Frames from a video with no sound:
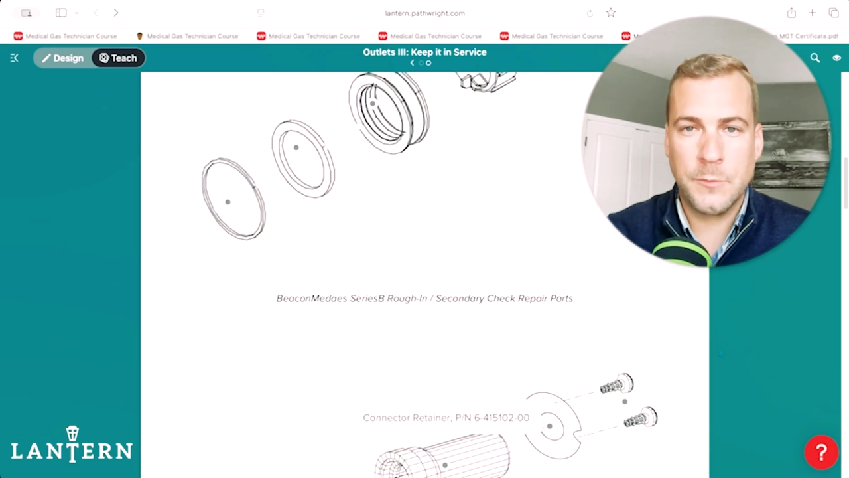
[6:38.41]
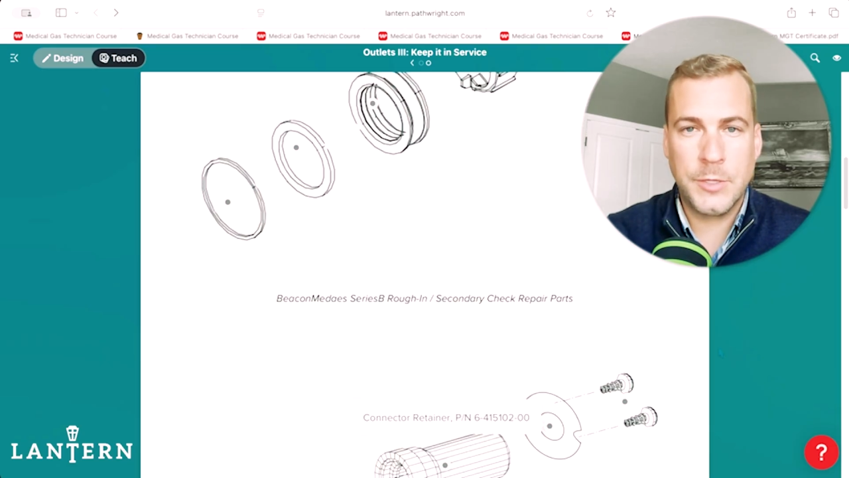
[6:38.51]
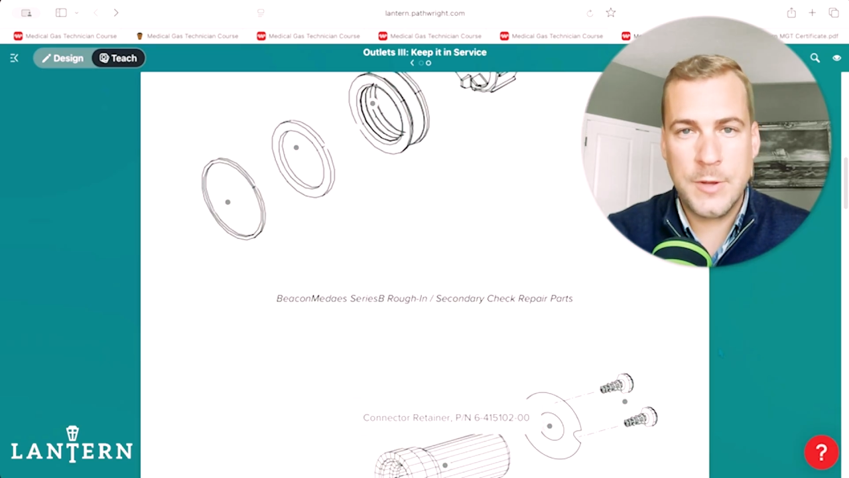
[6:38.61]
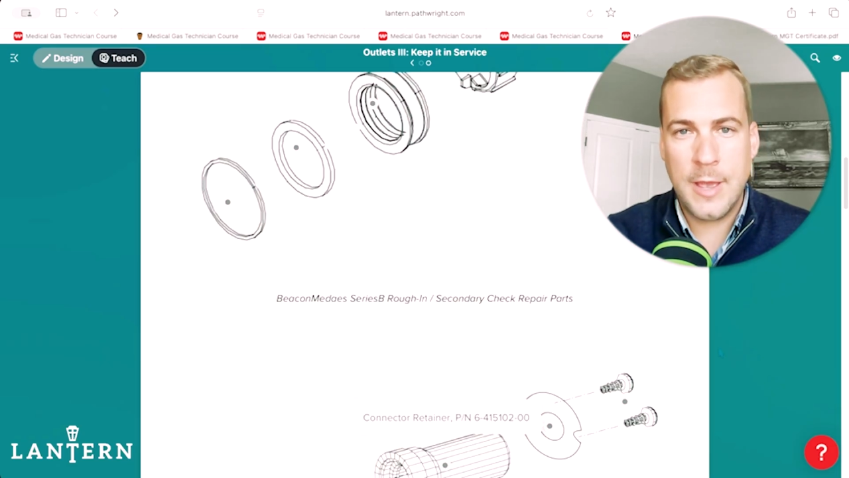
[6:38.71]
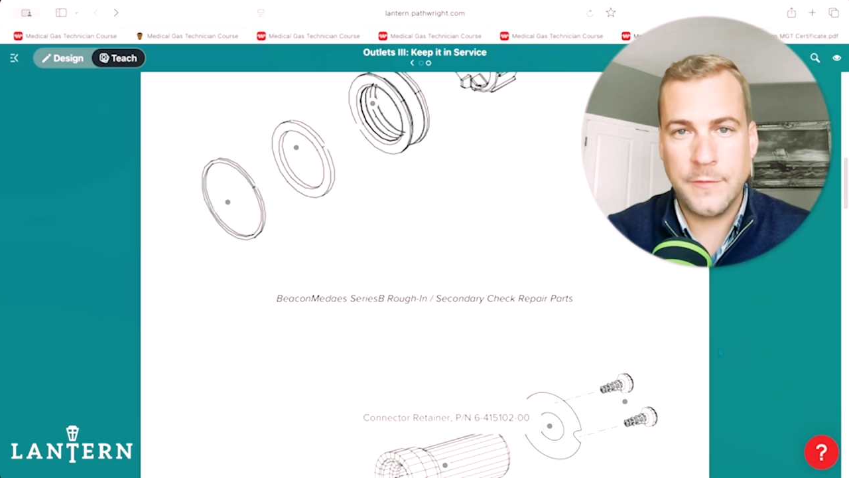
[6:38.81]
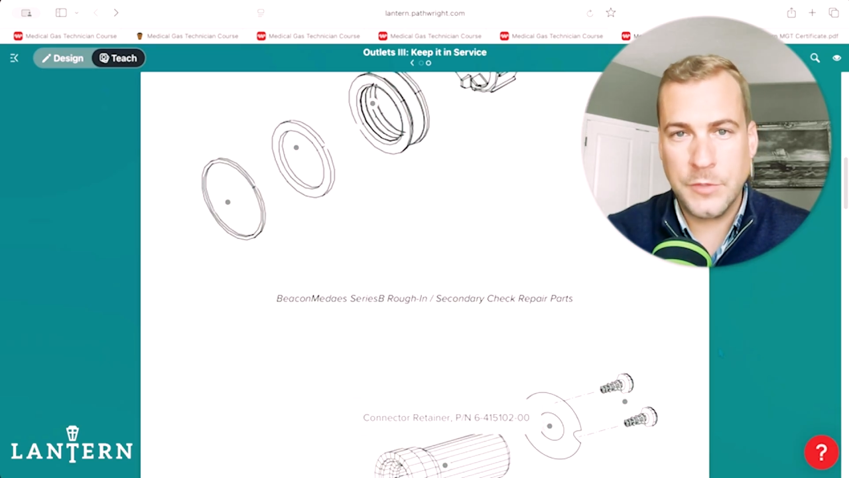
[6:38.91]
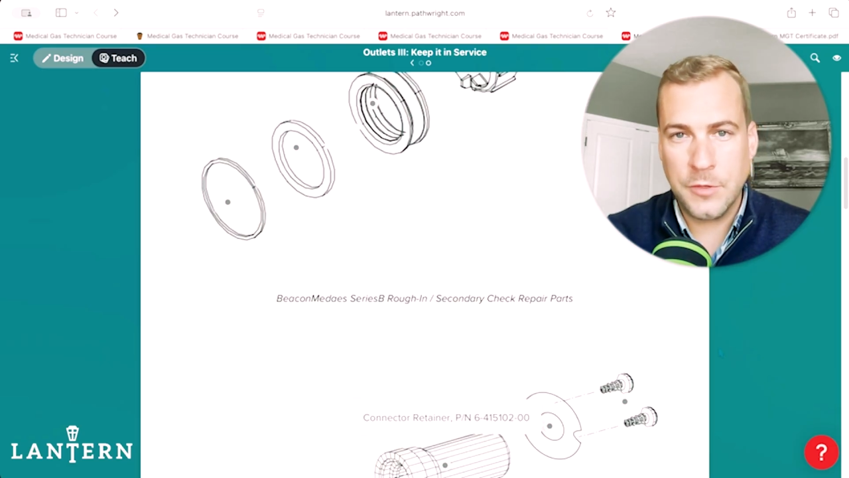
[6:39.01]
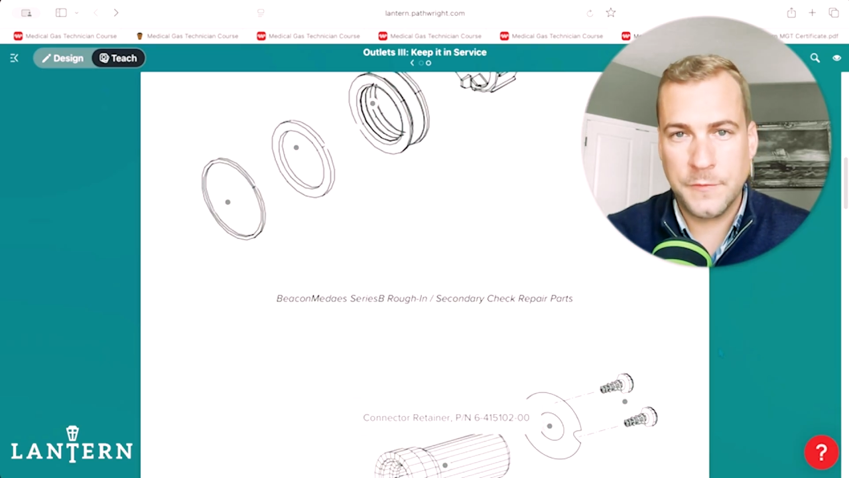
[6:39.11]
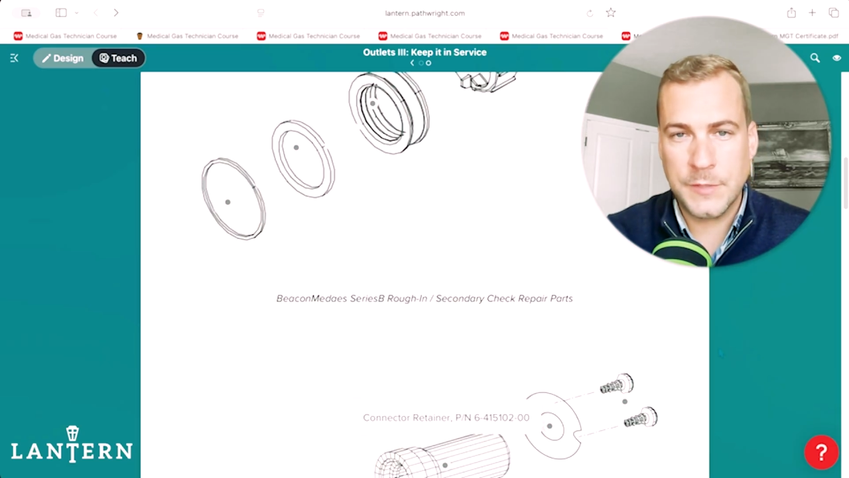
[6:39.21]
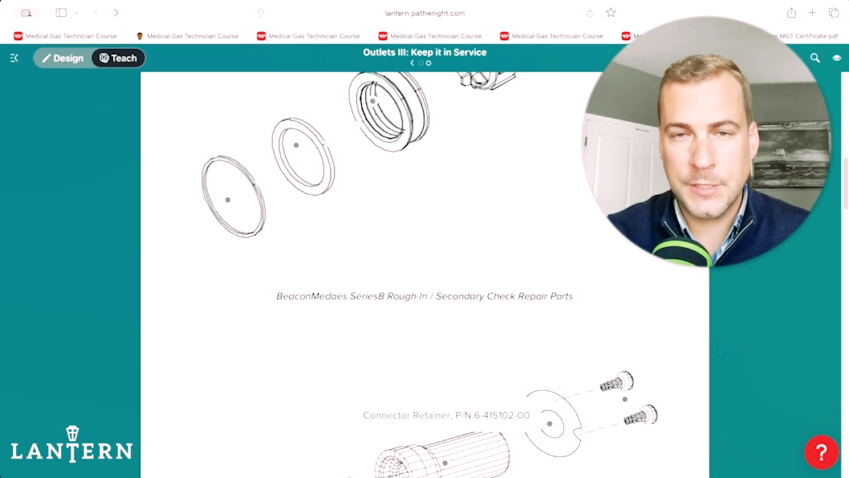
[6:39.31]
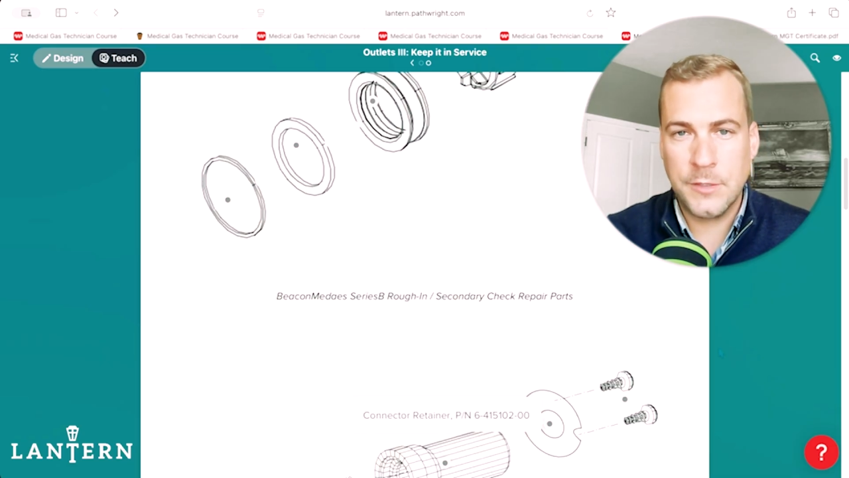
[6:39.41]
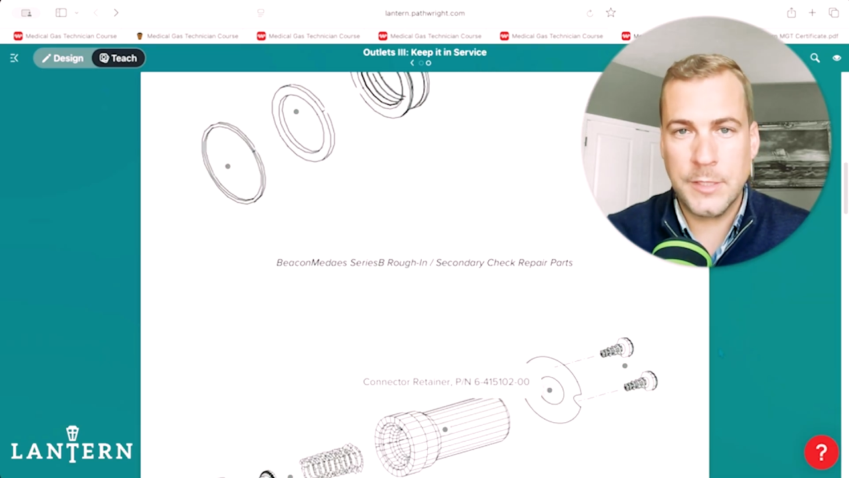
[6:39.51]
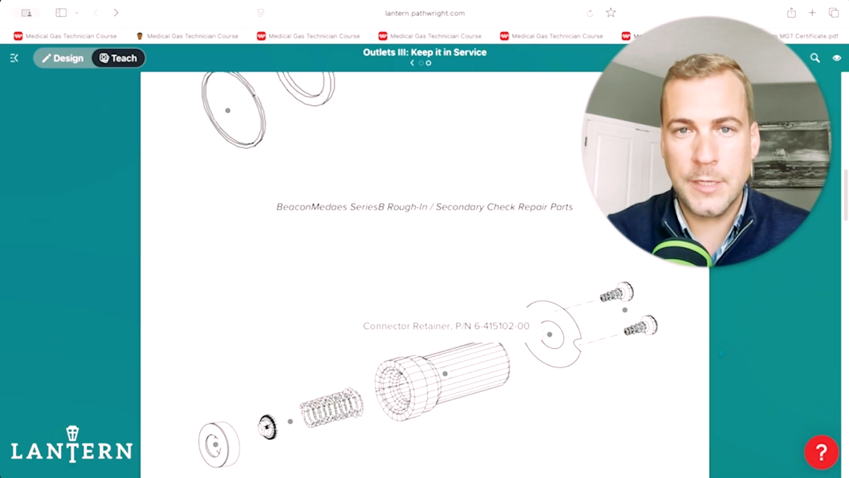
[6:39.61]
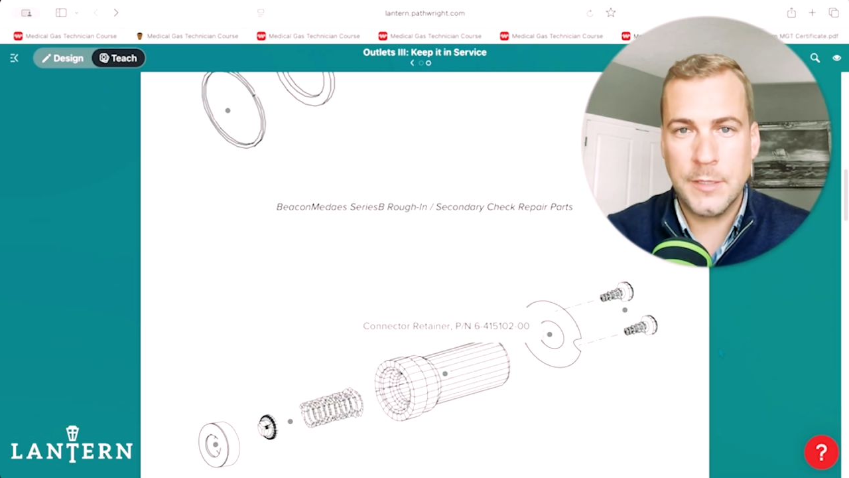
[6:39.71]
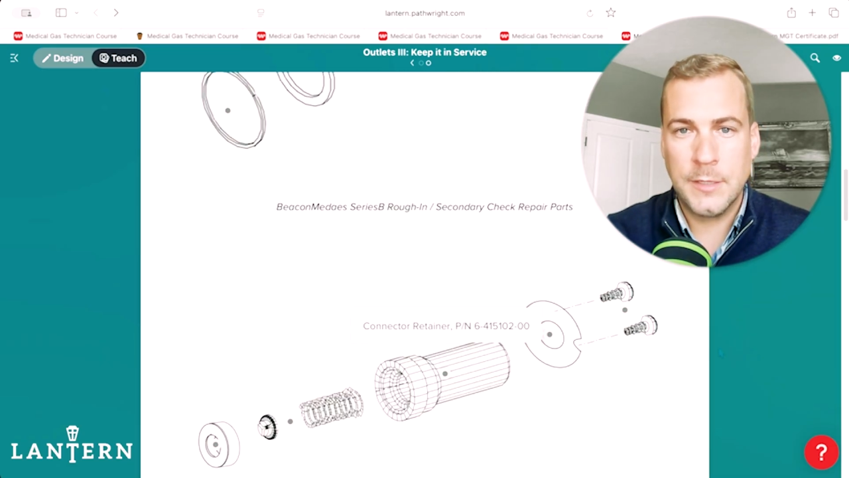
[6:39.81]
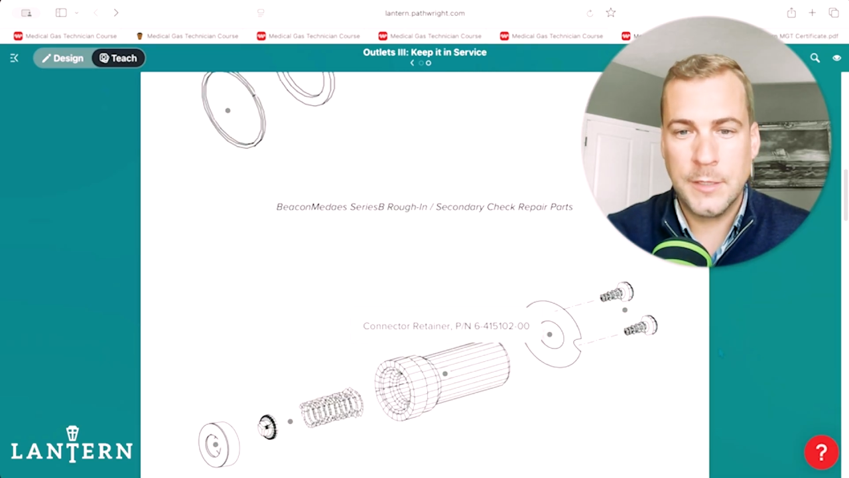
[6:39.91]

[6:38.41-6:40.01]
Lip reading: what you have in your facility,